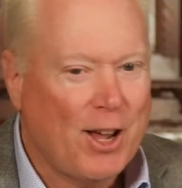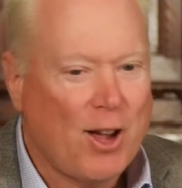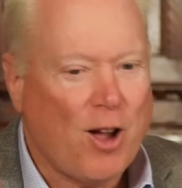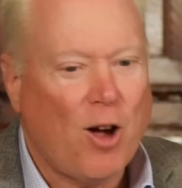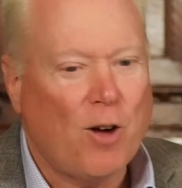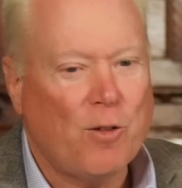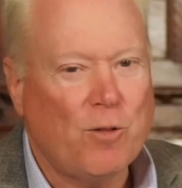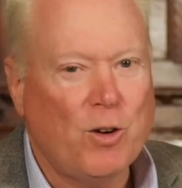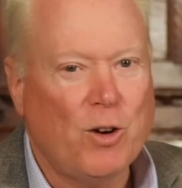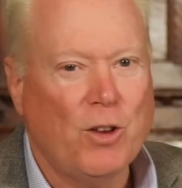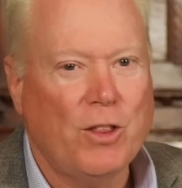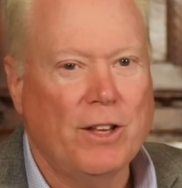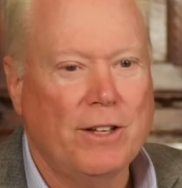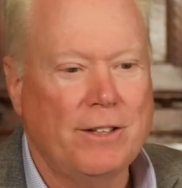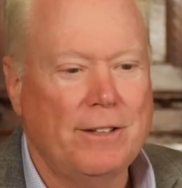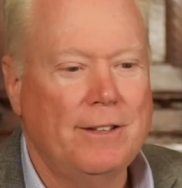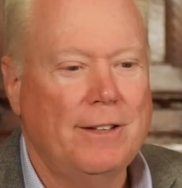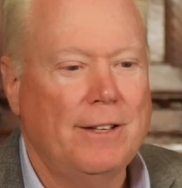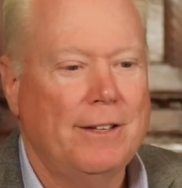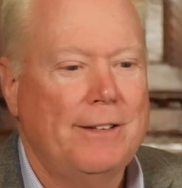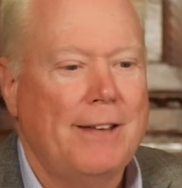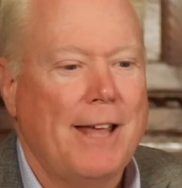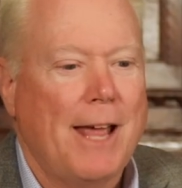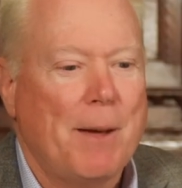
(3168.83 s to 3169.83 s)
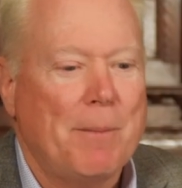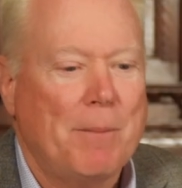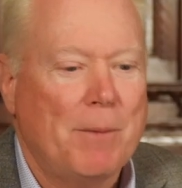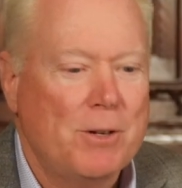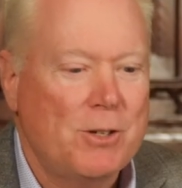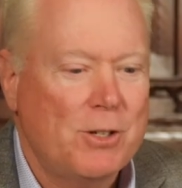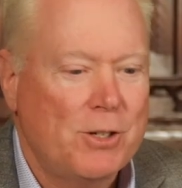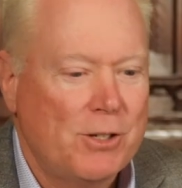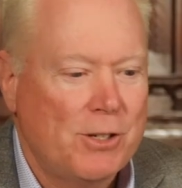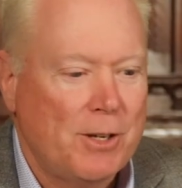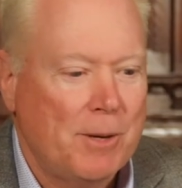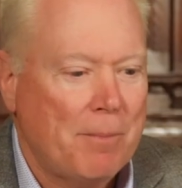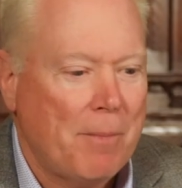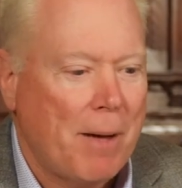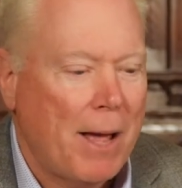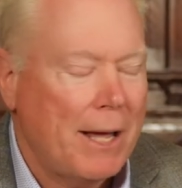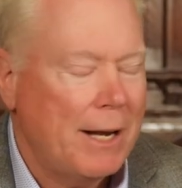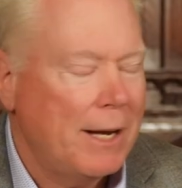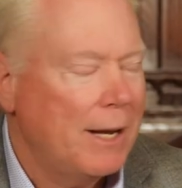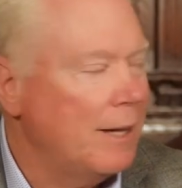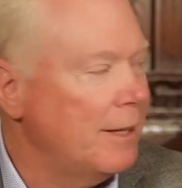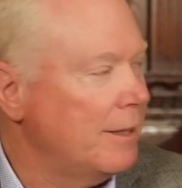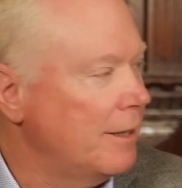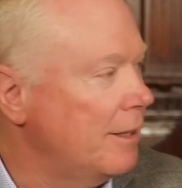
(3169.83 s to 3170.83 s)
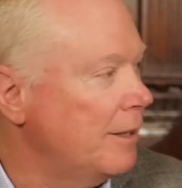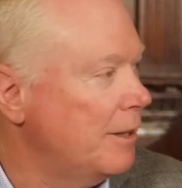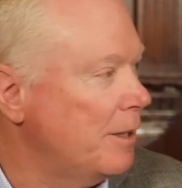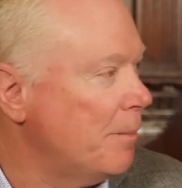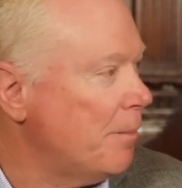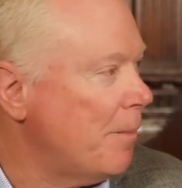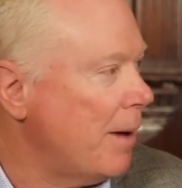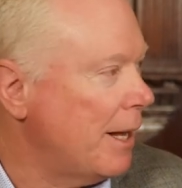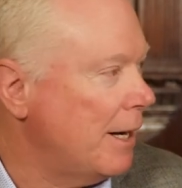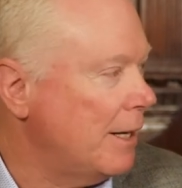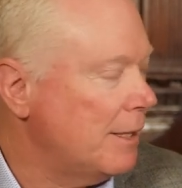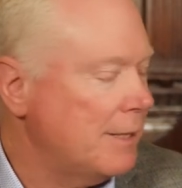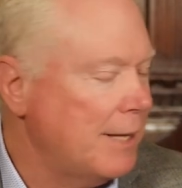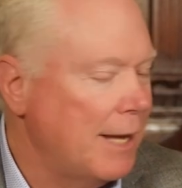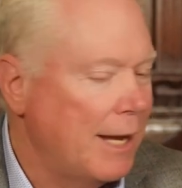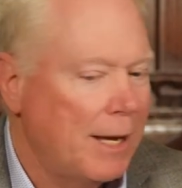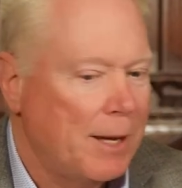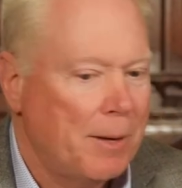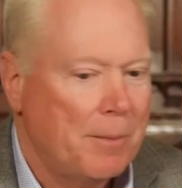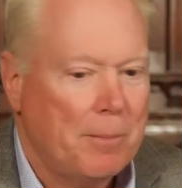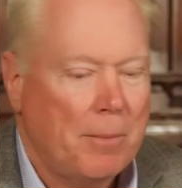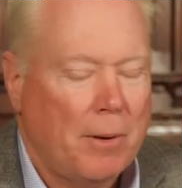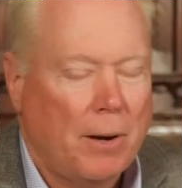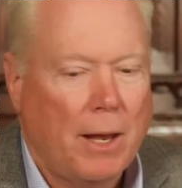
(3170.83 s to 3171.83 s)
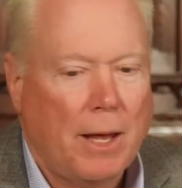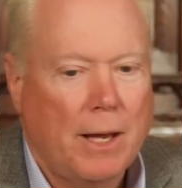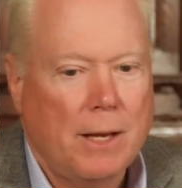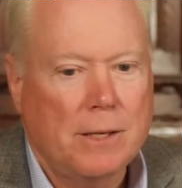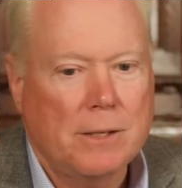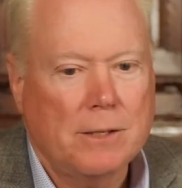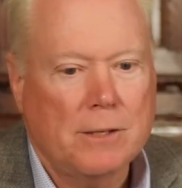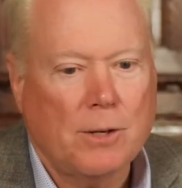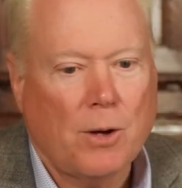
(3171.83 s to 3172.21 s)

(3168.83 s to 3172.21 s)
cover the, the damages that might have, that, that might have taken place.